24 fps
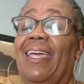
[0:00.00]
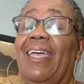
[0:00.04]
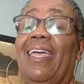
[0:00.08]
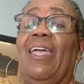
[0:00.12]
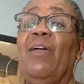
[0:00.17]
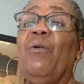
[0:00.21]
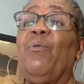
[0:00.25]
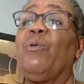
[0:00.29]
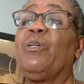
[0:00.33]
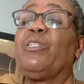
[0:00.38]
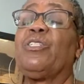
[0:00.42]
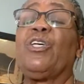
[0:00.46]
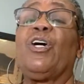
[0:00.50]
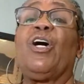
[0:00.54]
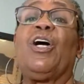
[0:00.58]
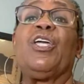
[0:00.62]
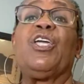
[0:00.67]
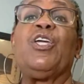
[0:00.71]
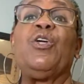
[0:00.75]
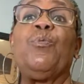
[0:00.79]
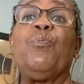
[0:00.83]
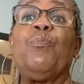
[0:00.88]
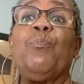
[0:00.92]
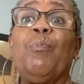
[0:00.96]
It was a
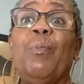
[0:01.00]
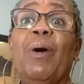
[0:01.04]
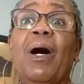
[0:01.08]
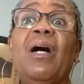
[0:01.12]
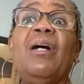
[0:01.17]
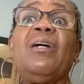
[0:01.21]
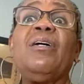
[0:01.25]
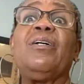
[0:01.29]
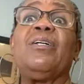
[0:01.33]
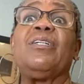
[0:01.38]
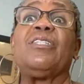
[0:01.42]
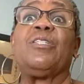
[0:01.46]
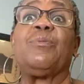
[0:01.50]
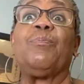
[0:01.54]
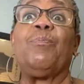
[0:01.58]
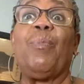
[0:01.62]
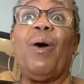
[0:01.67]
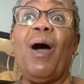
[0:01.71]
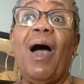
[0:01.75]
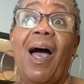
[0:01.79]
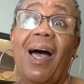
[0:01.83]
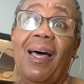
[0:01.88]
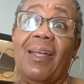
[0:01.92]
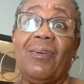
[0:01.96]
humongous
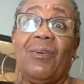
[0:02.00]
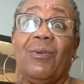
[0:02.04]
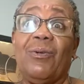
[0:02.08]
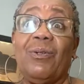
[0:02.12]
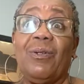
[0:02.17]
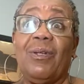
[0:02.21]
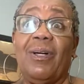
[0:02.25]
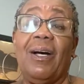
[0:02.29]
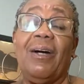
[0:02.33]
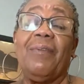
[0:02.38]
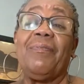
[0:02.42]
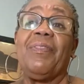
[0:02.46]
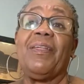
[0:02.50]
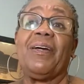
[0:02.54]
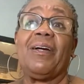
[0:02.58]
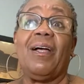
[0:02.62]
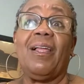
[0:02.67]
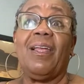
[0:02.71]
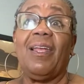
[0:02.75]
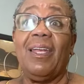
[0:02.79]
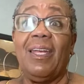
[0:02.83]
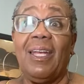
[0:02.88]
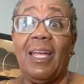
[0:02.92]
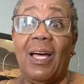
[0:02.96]
bottle of the
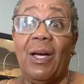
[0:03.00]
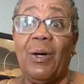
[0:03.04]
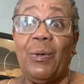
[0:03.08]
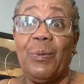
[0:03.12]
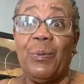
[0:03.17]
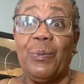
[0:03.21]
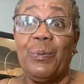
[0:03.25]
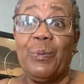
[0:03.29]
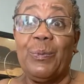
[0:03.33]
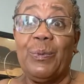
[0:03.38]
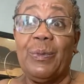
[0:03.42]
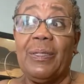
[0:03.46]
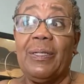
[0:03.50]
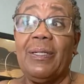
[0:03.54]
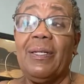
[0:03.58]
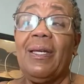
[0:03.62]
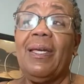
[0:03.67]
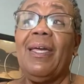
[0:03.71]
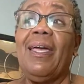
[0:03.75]
cologne.